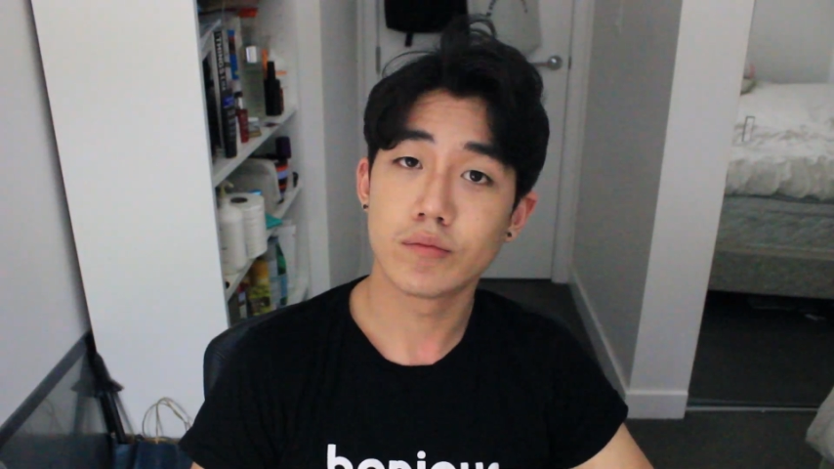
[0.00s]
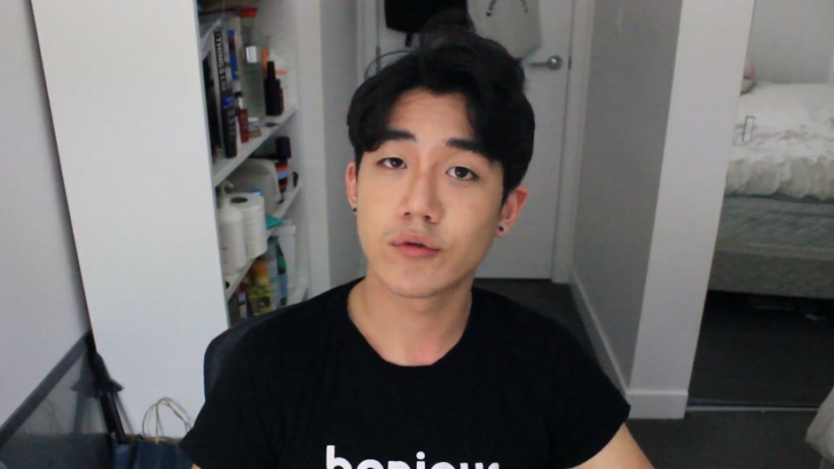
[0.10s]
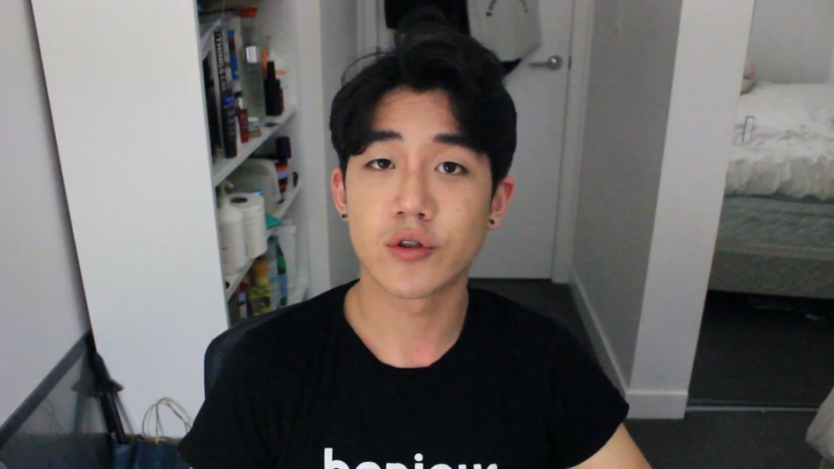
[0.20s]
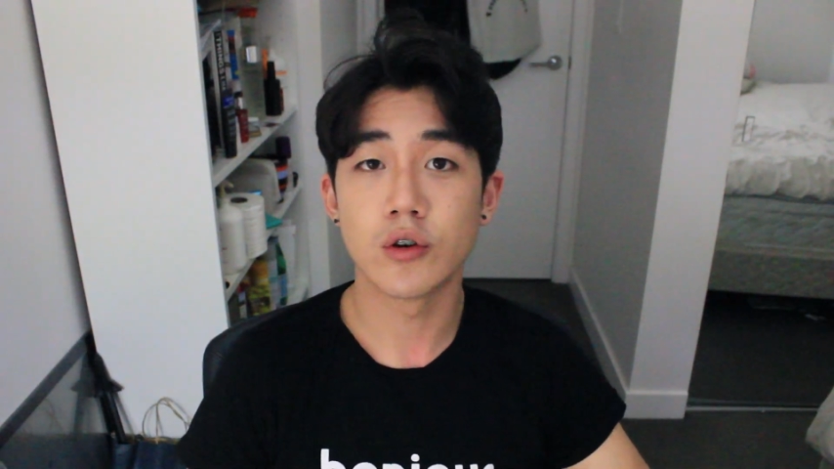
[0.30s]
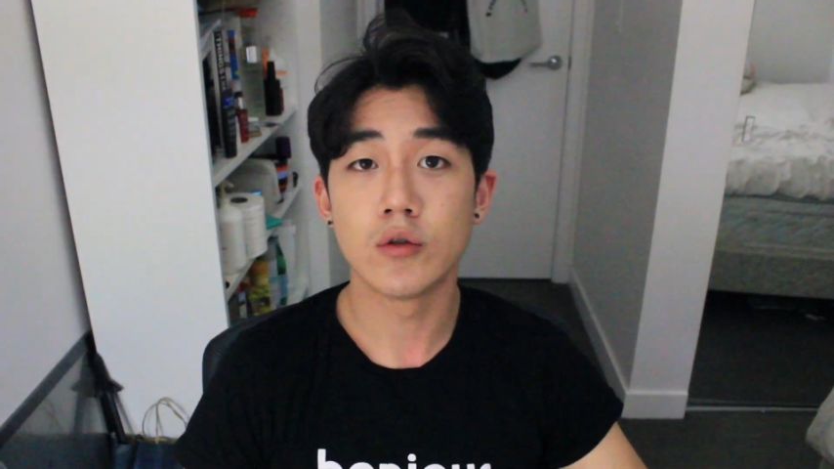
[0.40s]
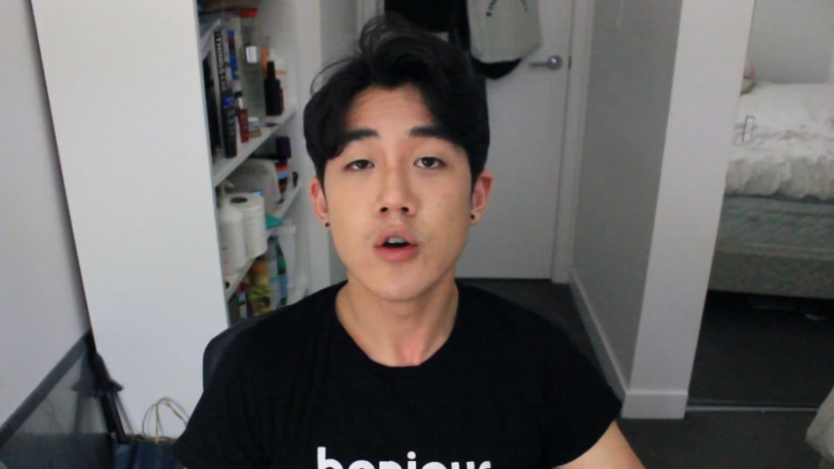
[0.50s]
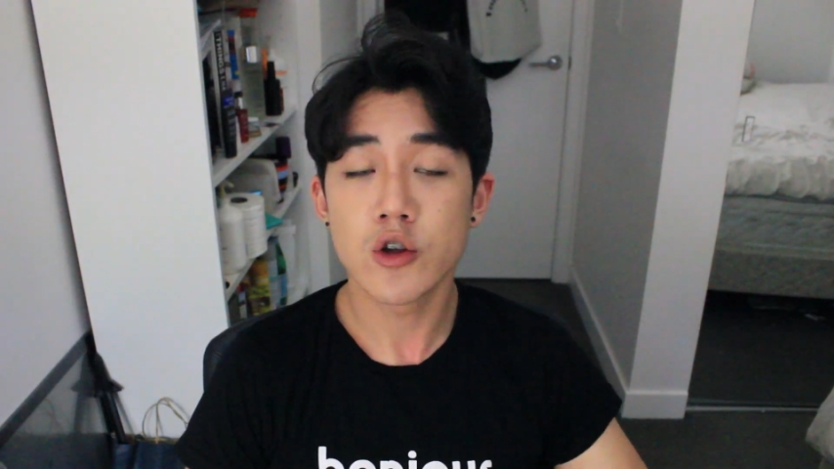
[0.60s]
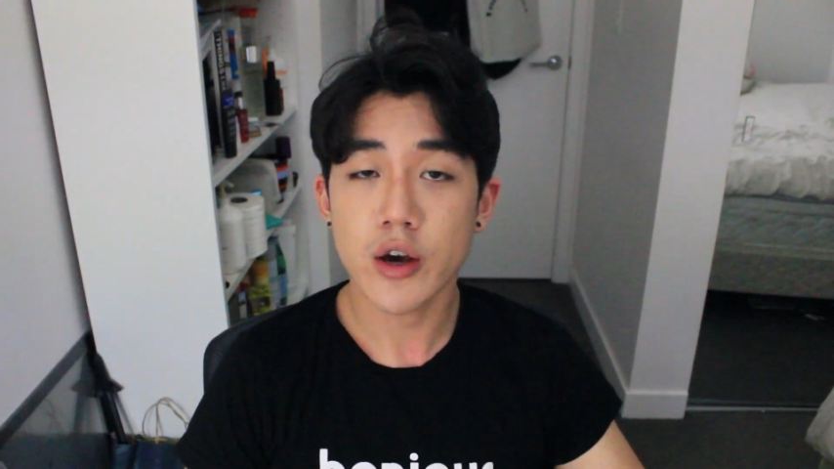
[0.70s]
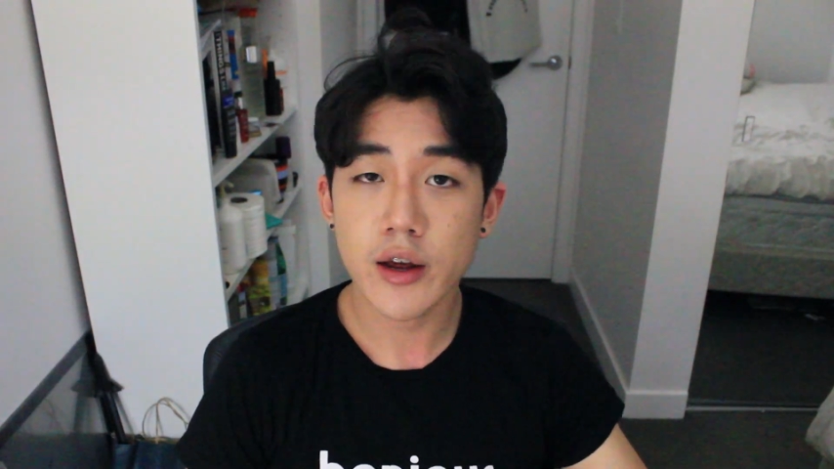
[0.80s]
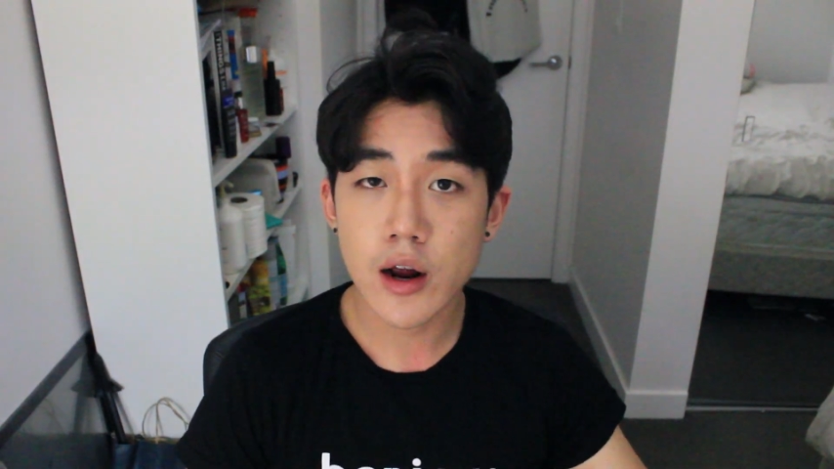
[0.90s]
So
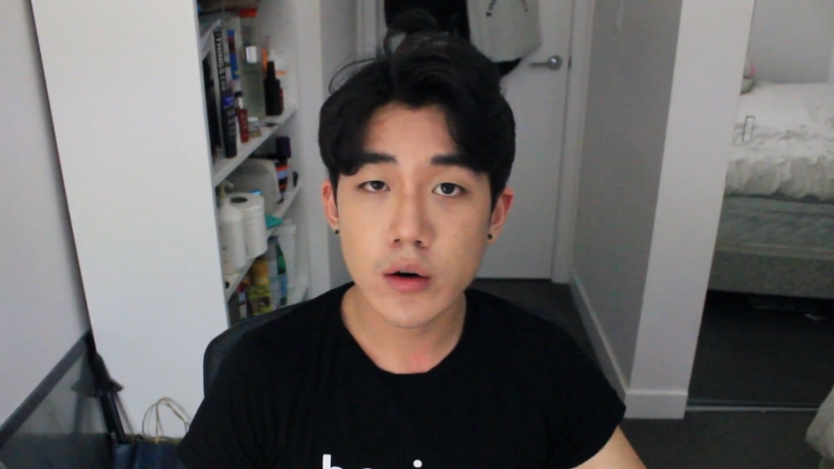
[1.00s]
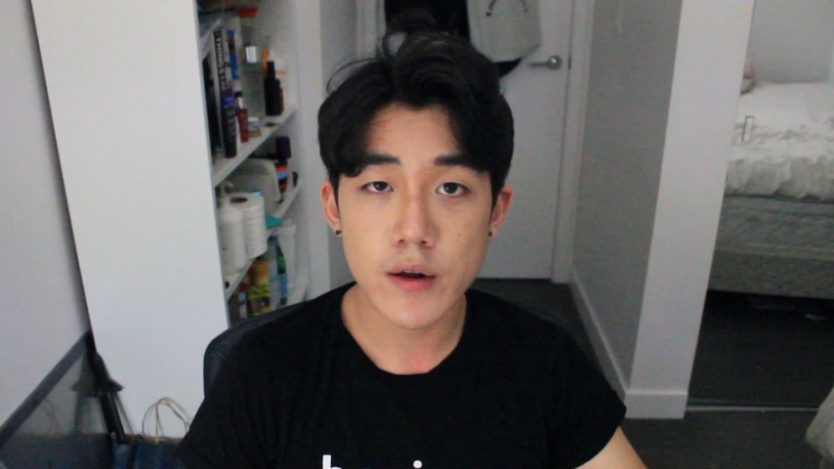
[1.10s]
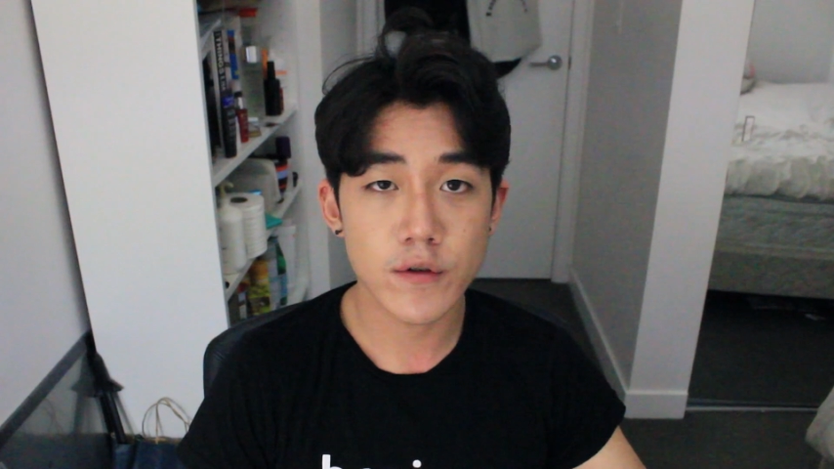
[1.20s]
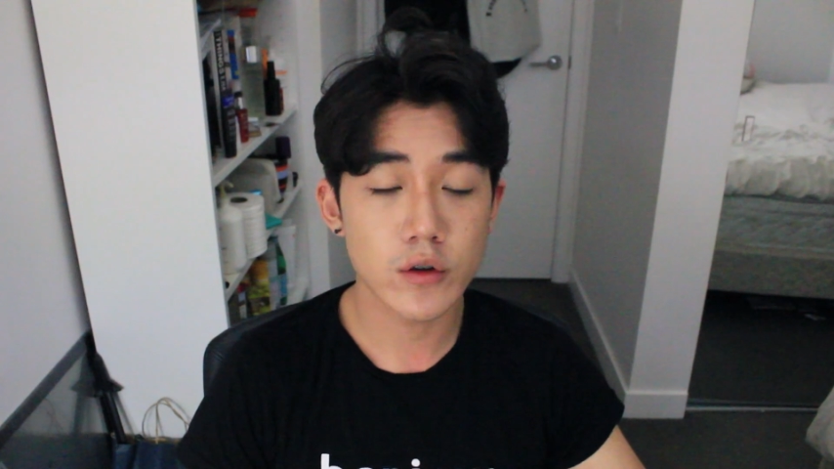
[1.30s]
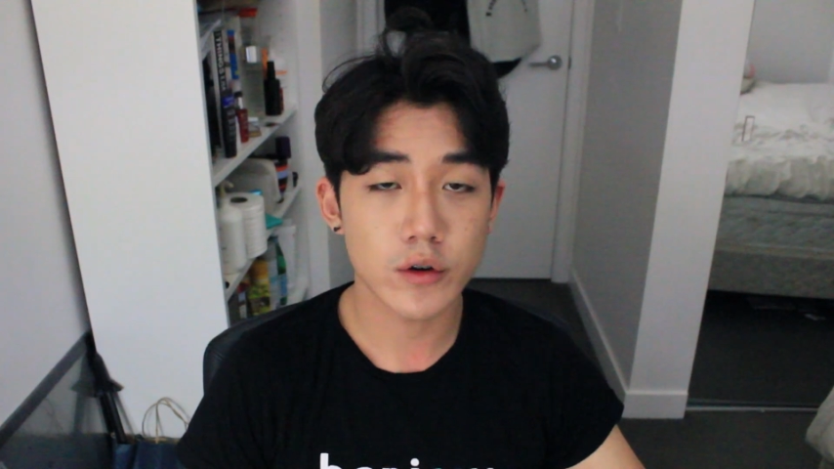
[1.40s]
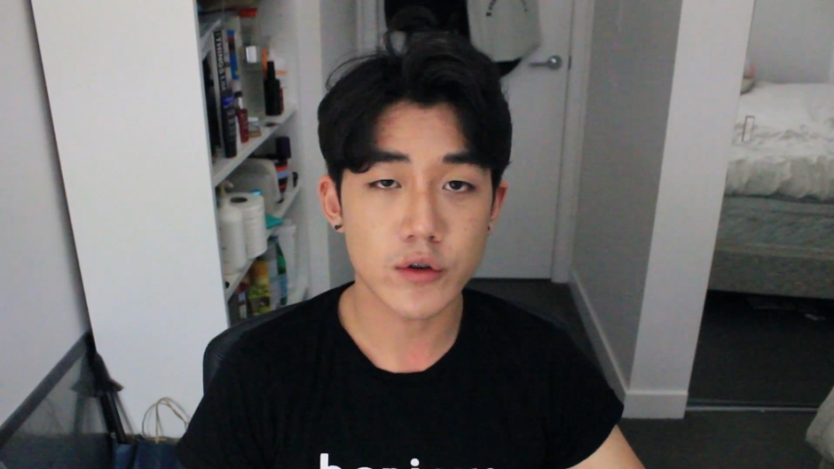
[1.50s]
check it out if you're